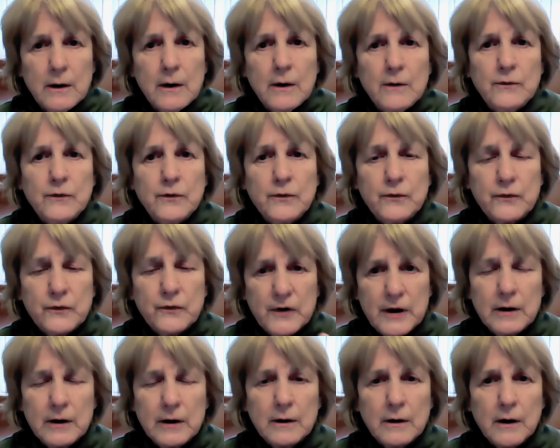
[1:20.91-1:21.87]
to
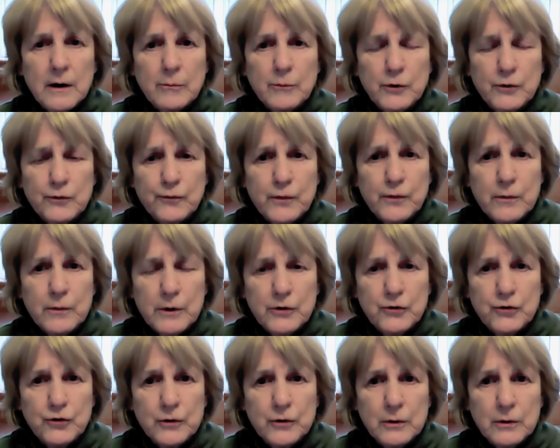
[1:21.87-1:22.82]
see it come to
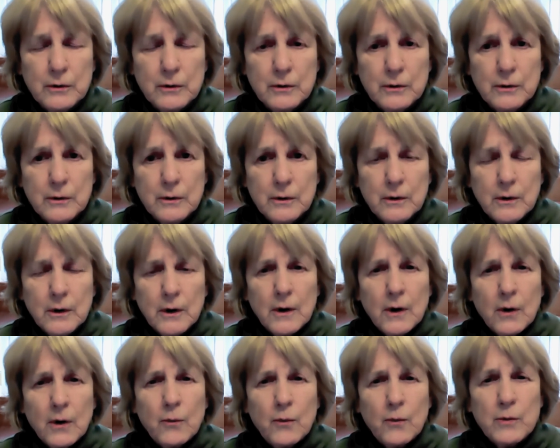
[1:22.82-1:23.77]

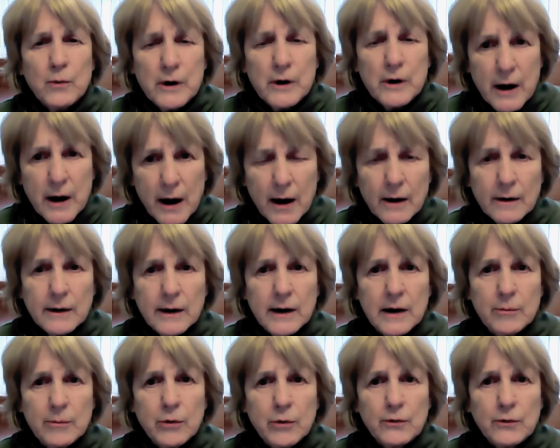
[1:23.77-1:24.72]
fruition. We were not
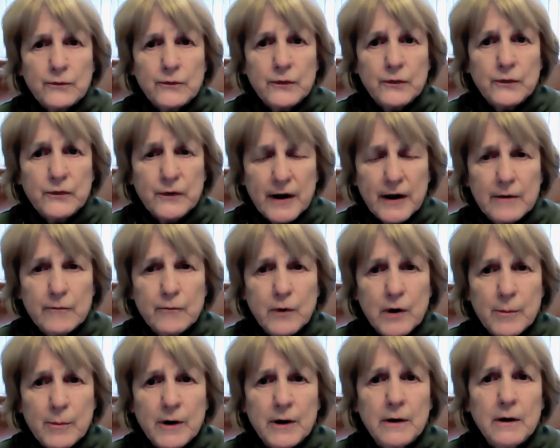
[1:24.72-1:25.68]
able to save
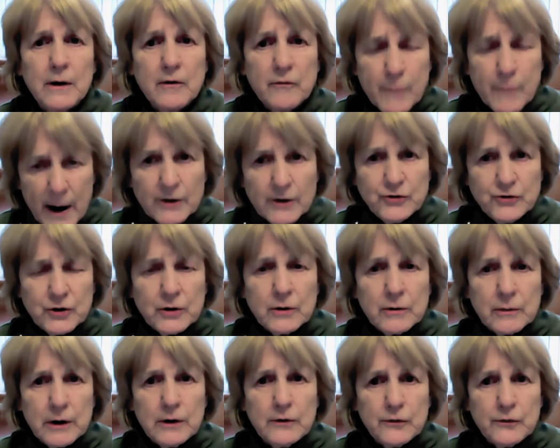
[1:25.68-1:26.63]
women of my
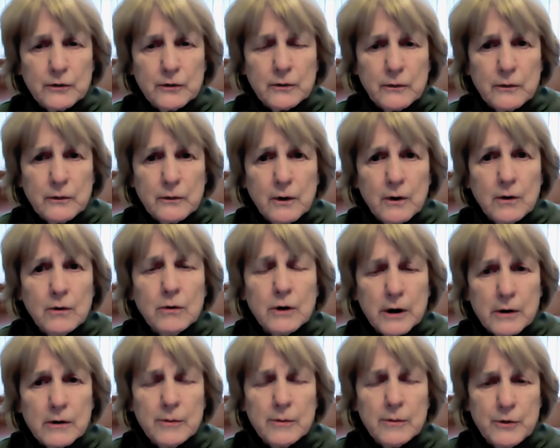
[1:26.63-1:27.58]
generation who
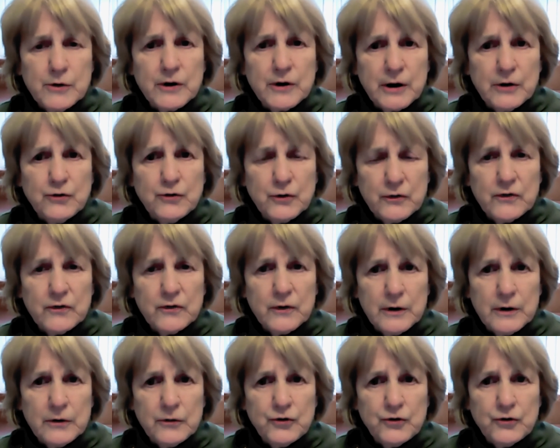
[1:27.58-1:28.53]
carried mutations in
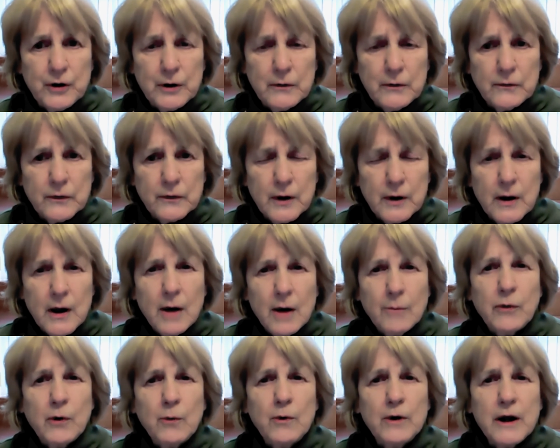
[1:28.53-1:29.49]
these genes,
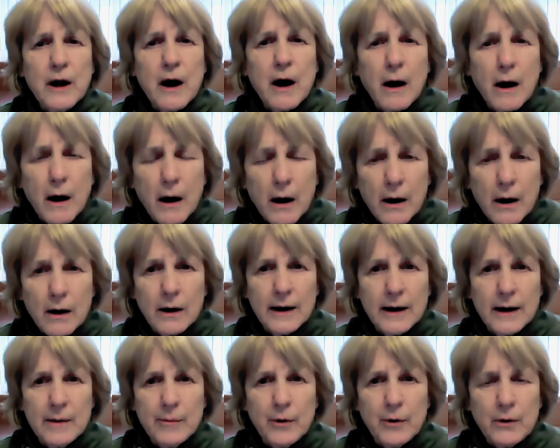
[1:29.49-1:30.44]
but we are
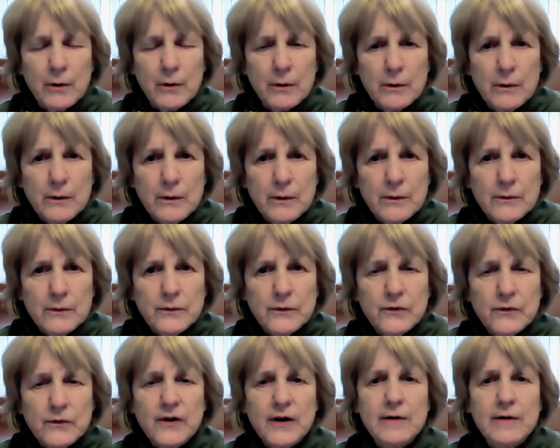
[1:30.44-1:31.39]
able
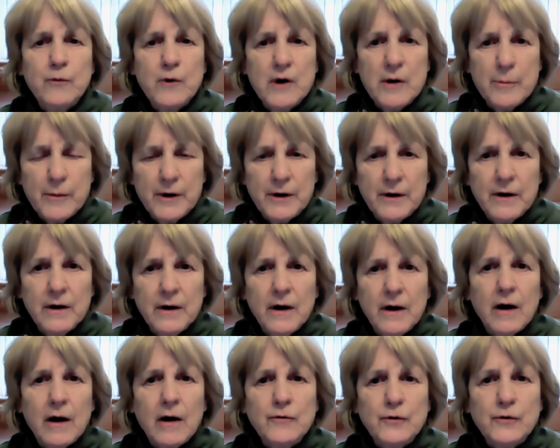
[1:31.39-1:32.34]
to save women
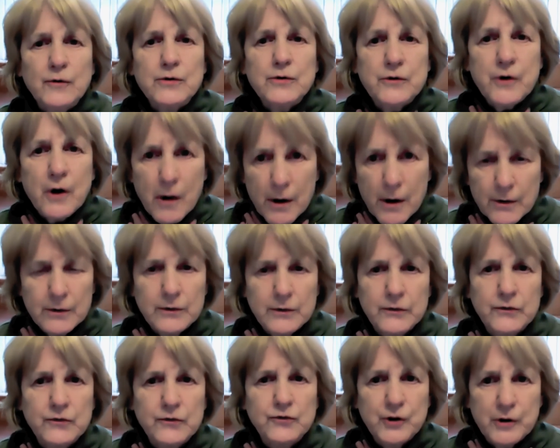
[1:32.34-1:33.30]
of your
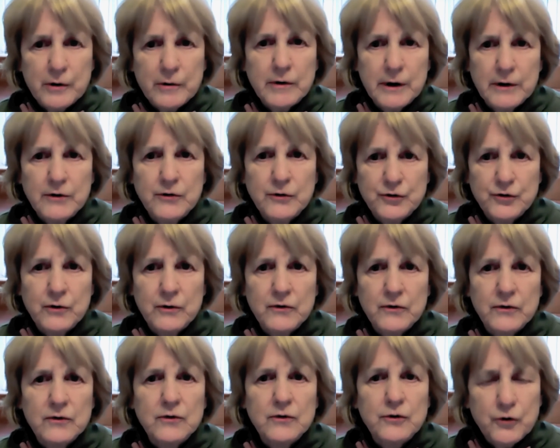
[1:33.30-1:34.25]
daughters'
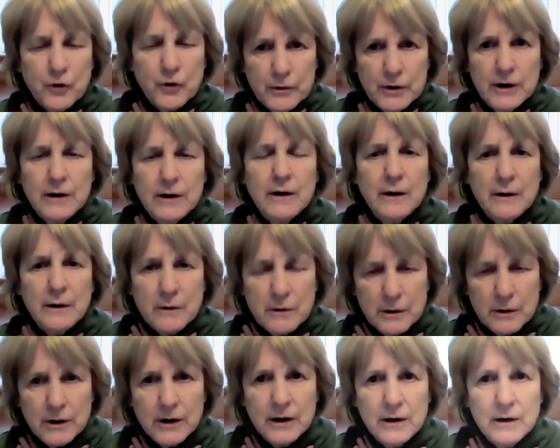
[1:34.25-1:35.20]
generations, Jody and
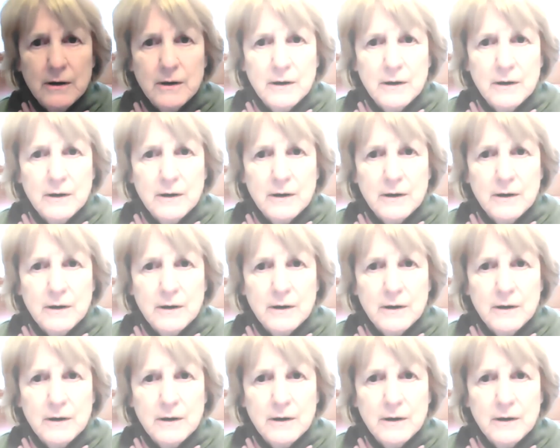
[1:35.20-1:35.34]
Cookie.